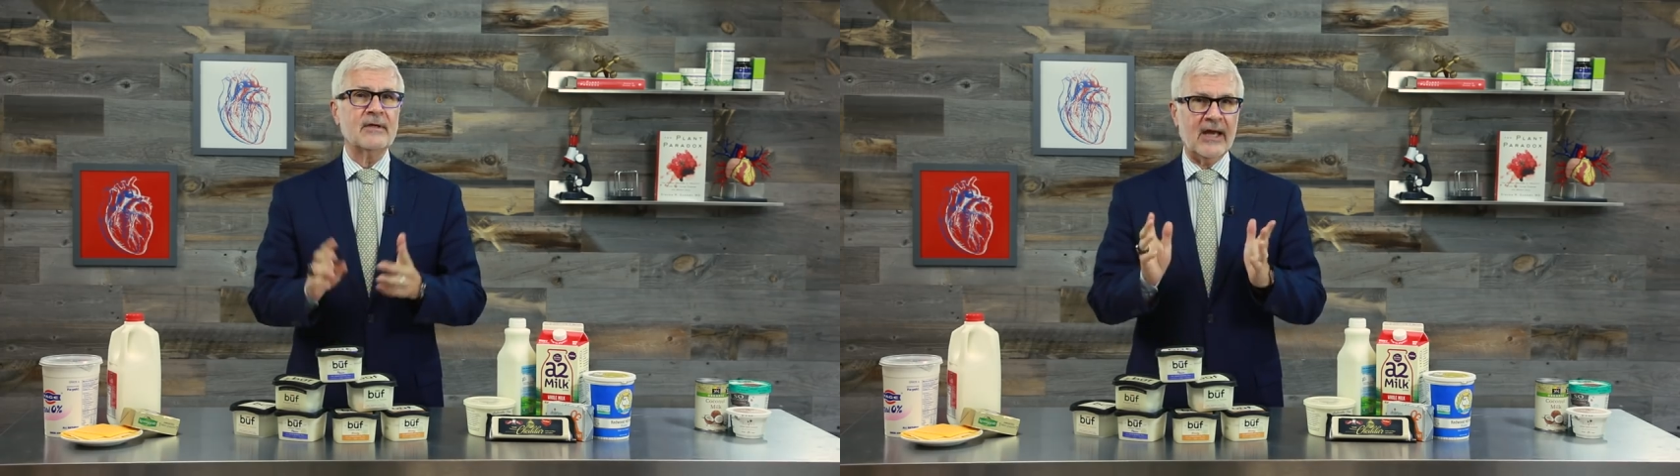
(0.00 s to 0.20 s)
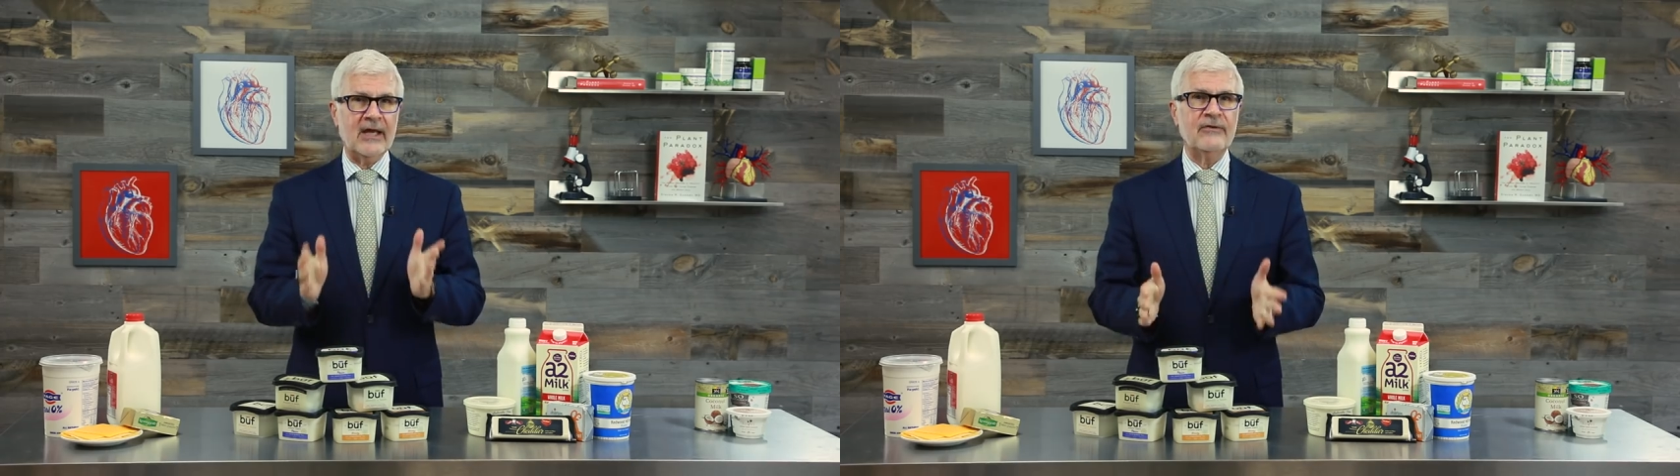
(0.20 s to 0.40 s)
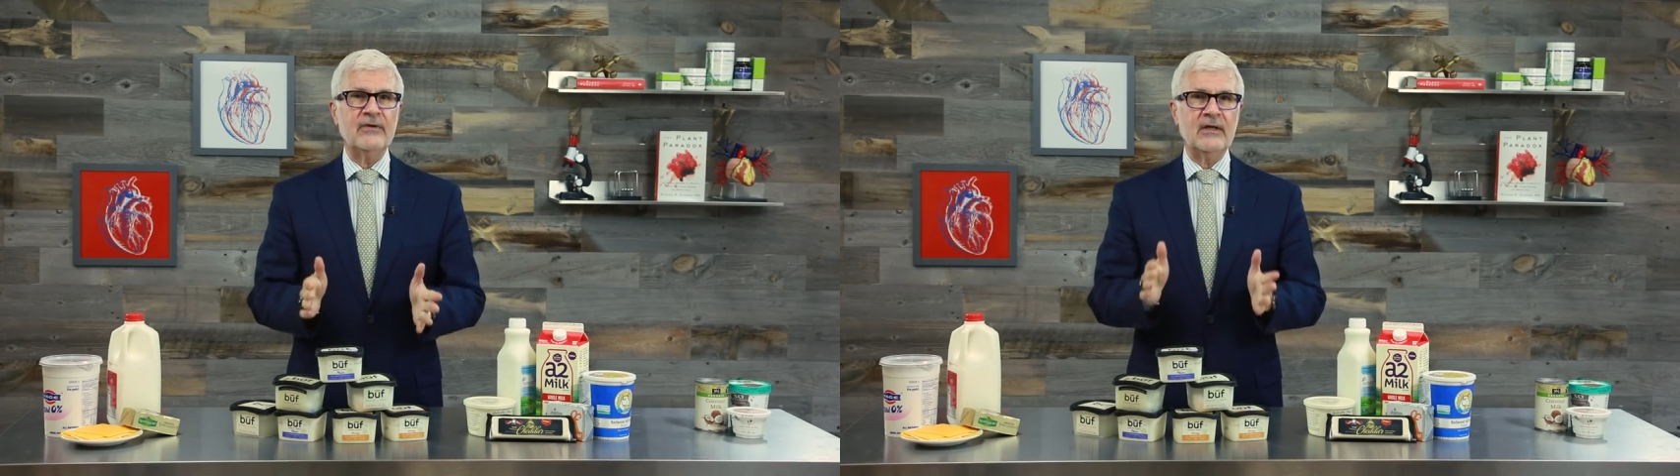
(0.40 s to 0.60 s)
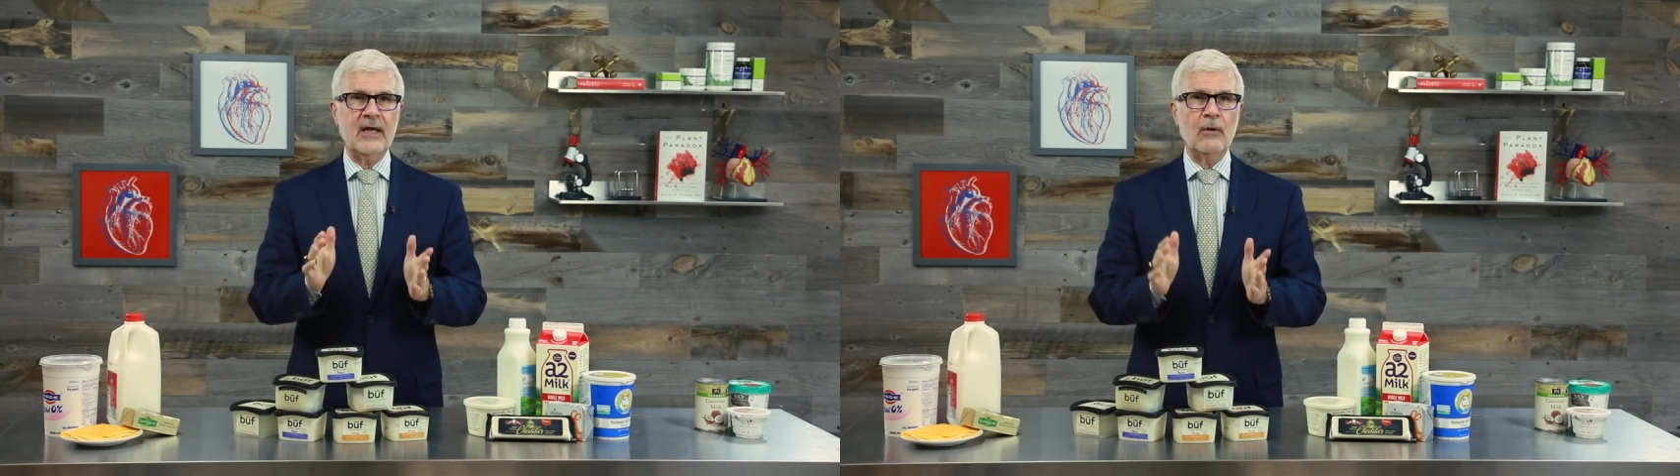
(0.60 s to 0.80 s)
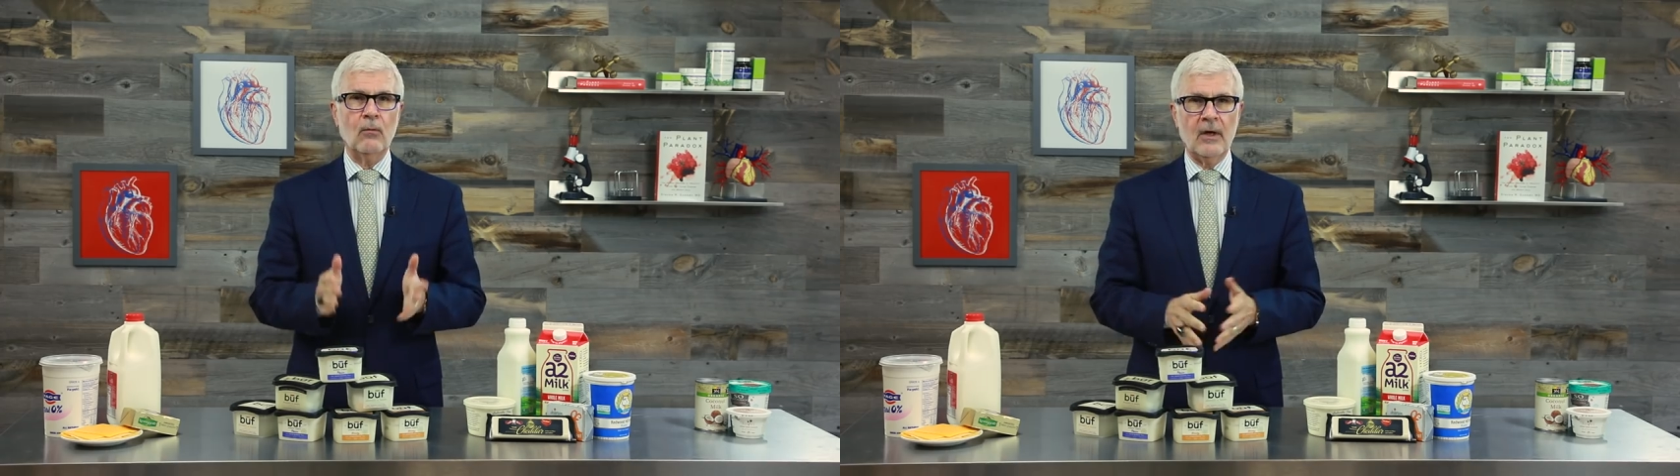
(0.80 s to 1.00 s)
casein
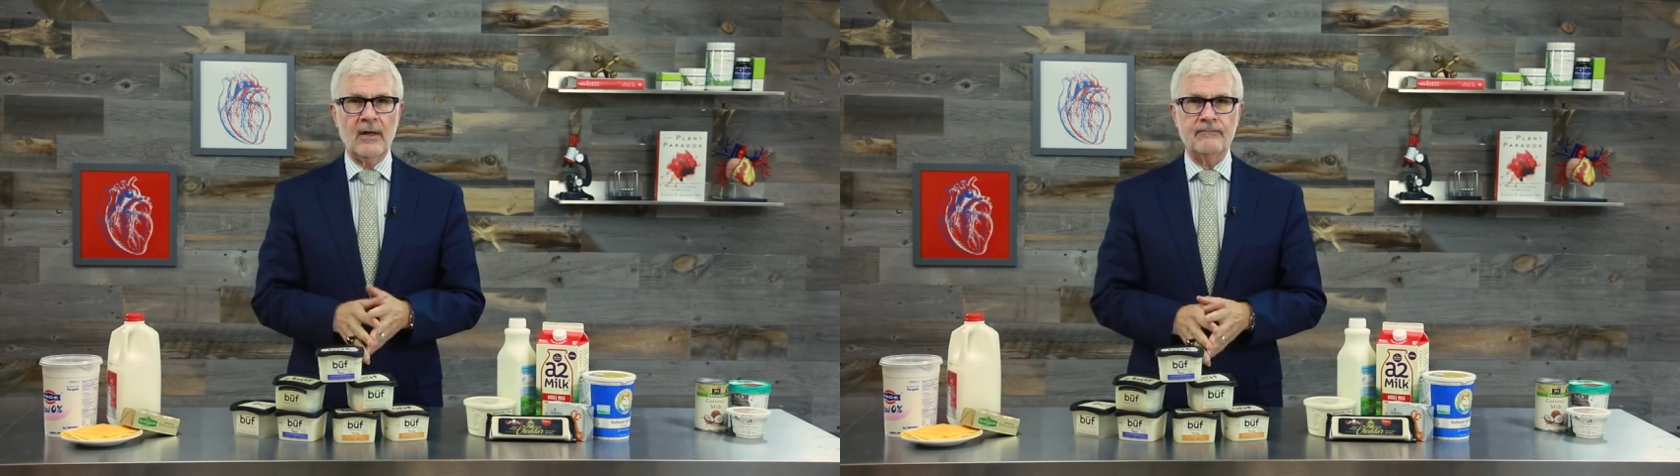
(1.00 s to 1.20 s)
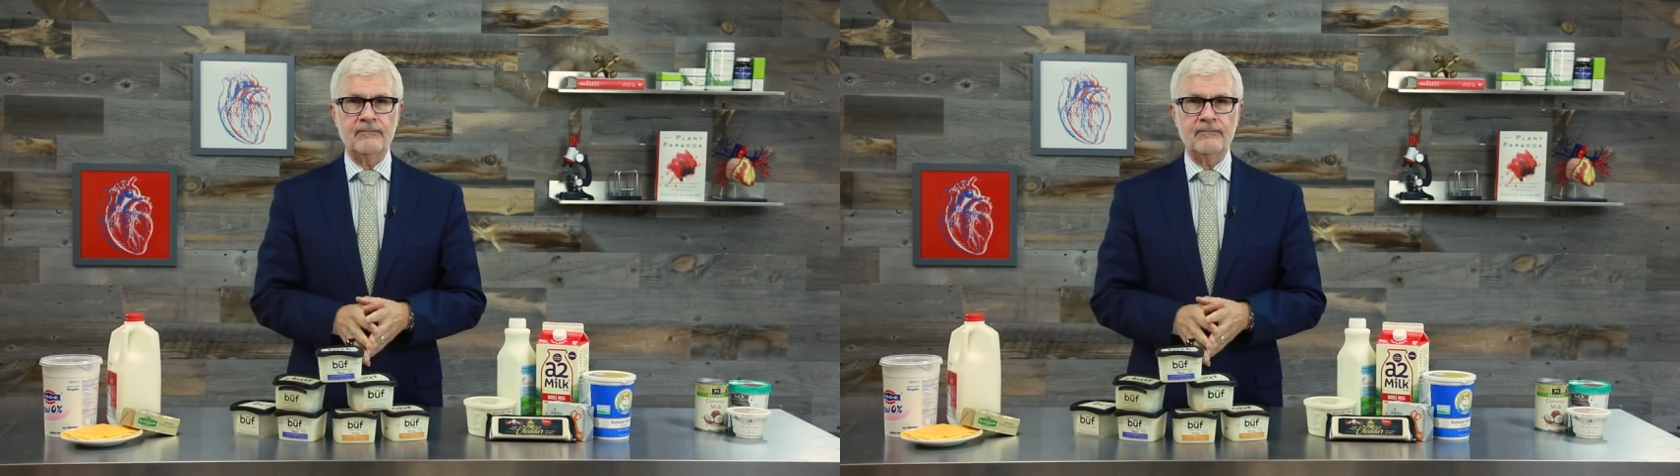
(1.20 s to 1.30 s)
A1.